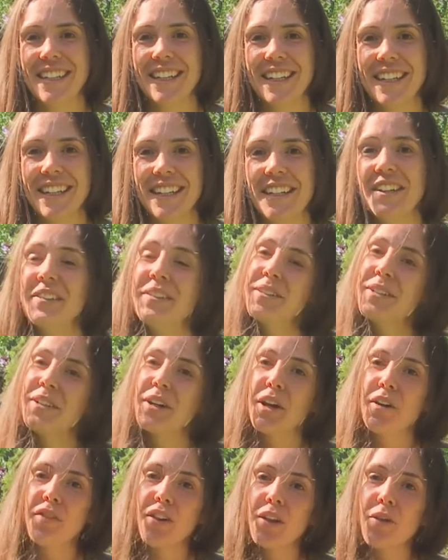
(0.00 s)
Sorry for the
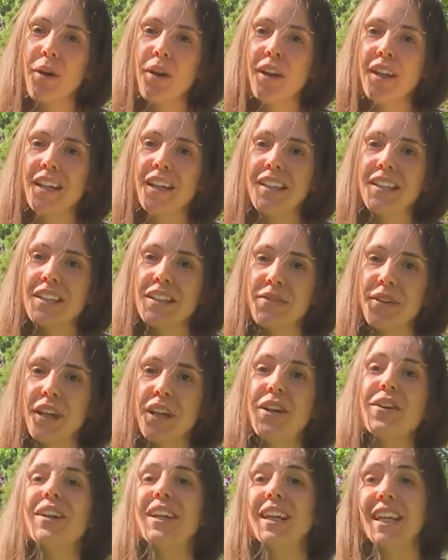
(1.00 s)
quality of this video, it
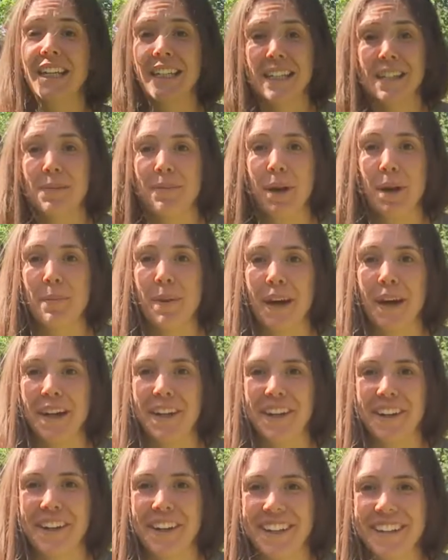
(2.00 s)
is in my backyard.
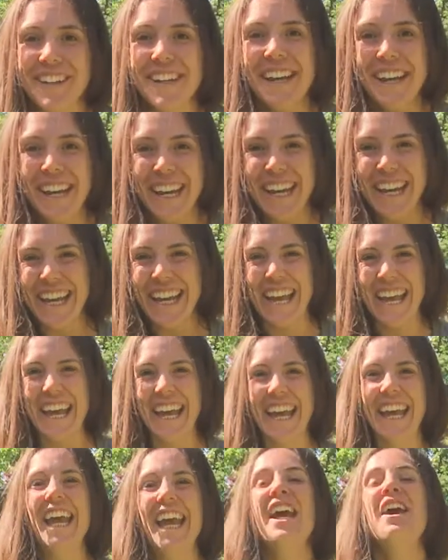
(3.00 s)

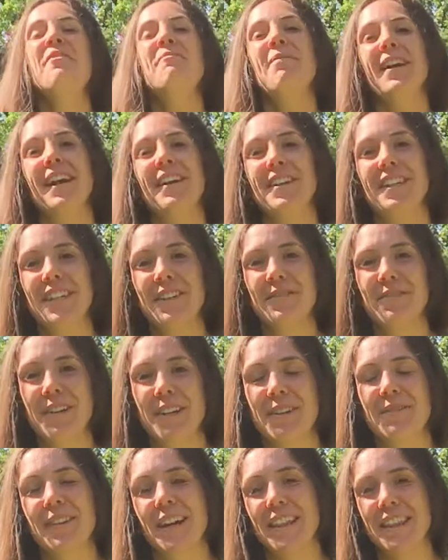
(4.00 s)
But I did want to run
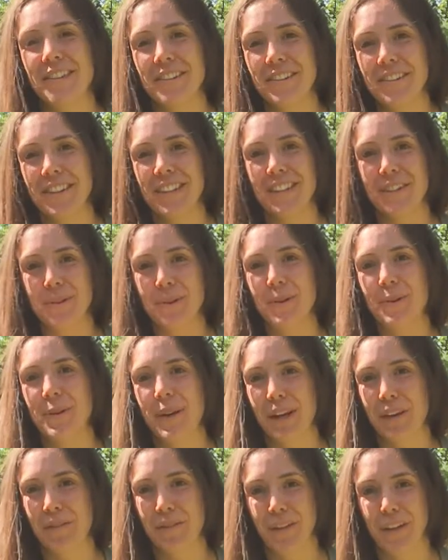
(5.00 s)
through this real quick for you
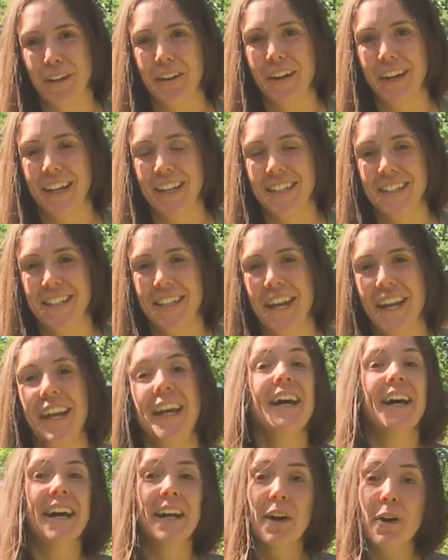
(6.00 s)
guys. I
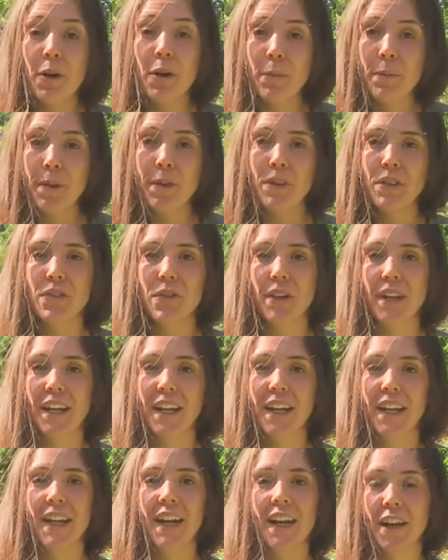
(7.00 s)
hope you enjoyed it. I
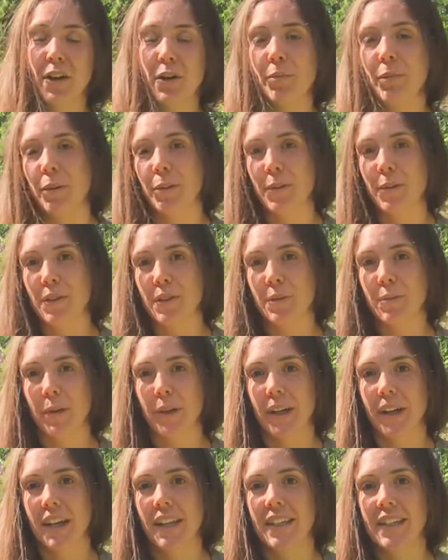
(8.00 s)
hope you will support us
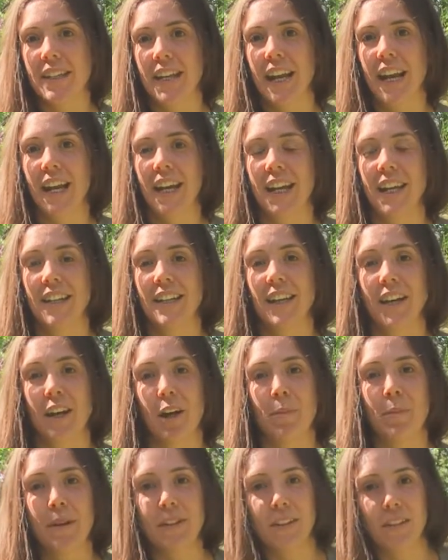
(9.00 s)
and help us to
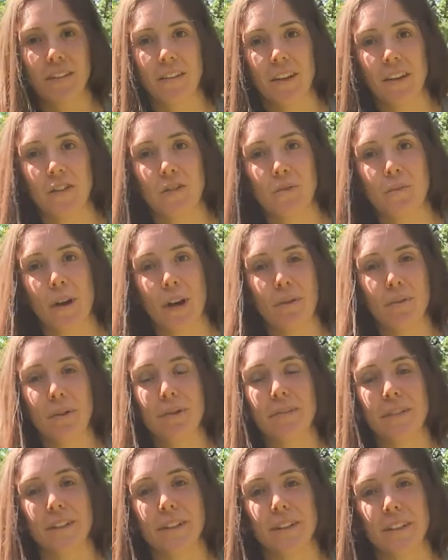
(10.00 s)
launch Whyld River.
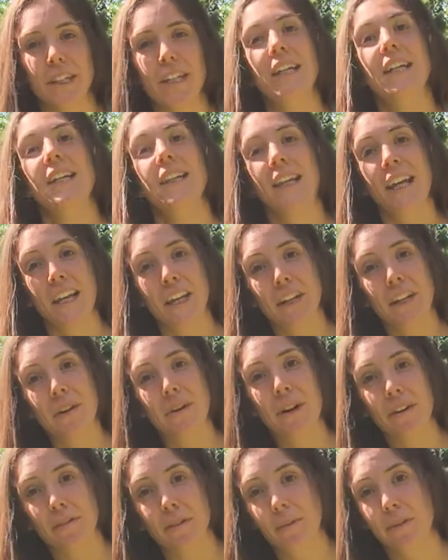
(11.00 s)
Thank you everyone
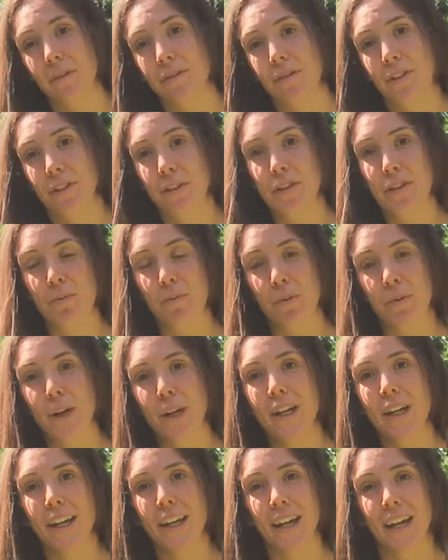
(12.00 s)
for your support,
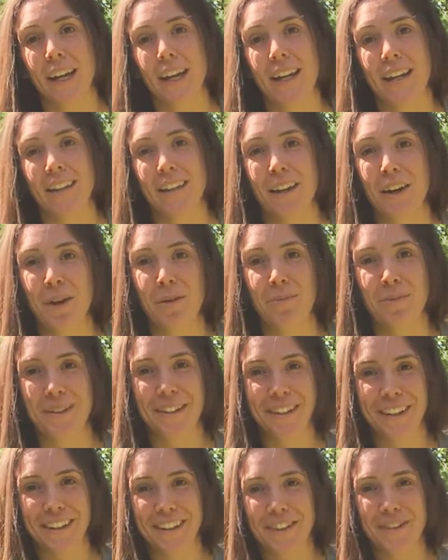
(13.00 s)
and I hope to see you on the
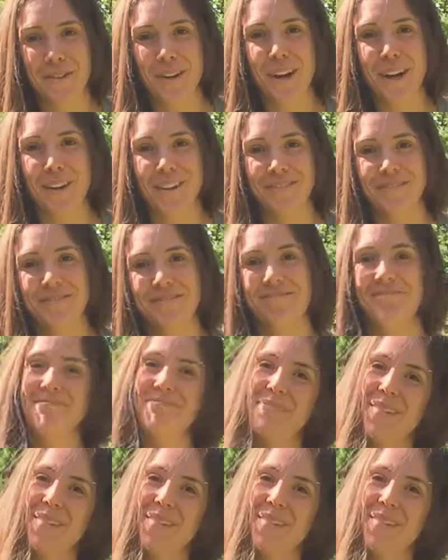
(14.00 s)
trail. Bye.